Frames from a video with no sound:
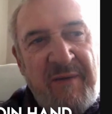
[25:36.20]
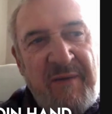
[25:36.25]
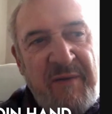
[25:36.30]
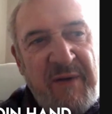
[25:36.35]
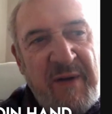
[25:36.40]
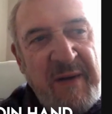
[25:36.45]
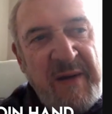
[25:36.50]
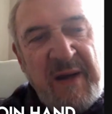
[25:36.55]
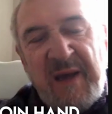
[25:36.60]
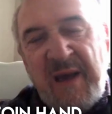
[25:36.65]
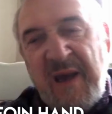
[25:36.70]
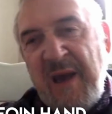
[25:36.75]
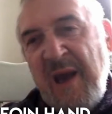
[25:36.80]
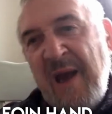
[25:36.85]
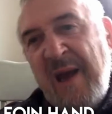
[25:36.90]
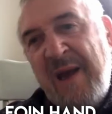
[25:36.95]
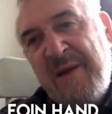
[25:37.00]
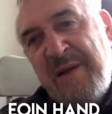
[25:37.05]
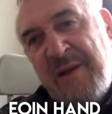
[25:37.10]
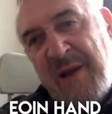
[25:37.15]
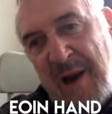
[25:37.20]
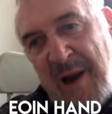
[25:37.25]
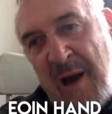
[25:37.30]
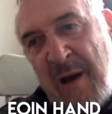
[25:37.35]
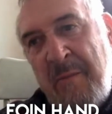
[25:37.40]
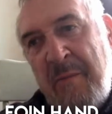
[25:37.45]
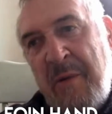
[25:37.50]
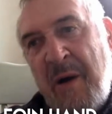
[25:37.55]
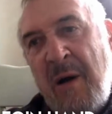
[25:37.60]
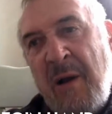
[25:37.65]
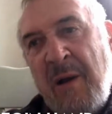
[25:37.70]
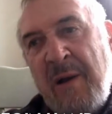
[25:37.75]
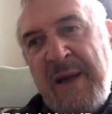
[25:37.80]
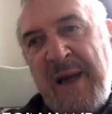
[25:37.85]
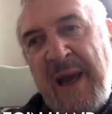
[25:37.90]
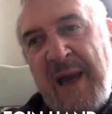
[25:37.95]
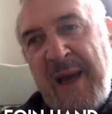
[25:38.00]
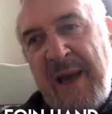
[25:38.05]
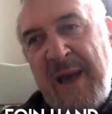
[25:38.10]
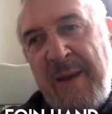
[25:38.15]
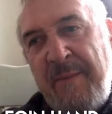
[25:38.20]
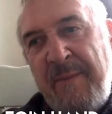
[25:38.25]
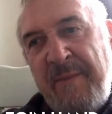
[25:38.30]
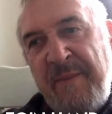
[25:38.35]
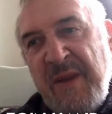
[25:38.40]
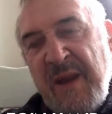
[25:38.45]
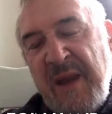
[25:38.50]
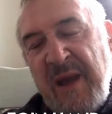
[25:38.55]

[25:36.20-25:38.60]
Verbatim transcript: of the long ball game.